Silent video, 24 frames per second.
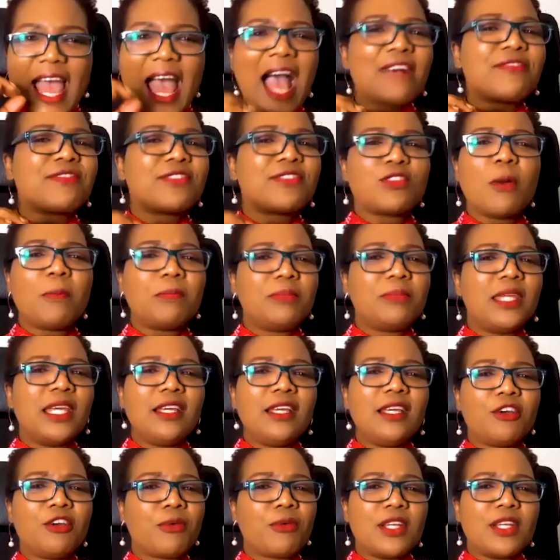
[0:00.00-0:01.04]
have something
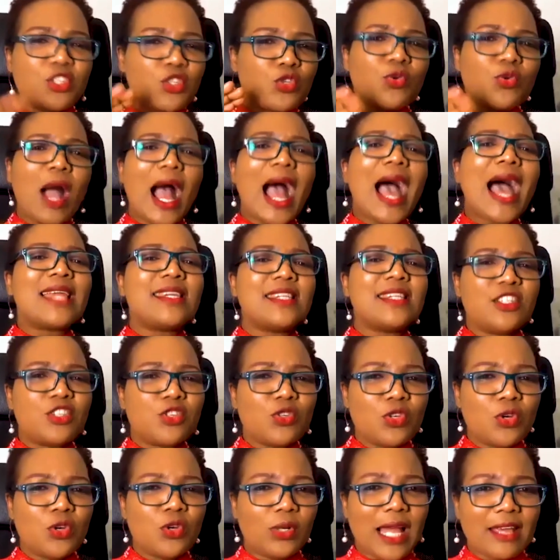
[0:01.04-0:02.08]
great to add into
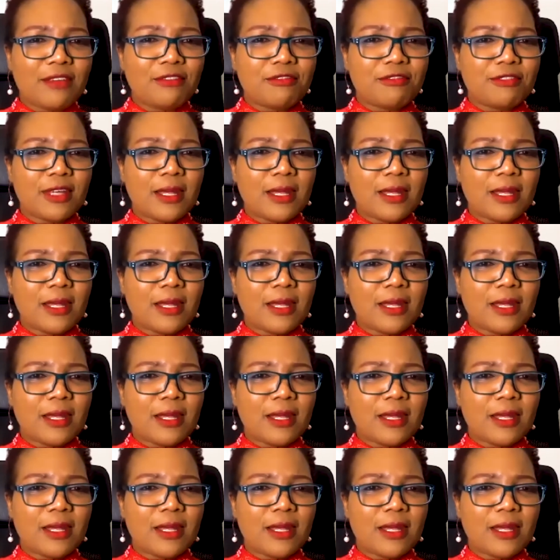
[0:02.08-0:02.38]
your life.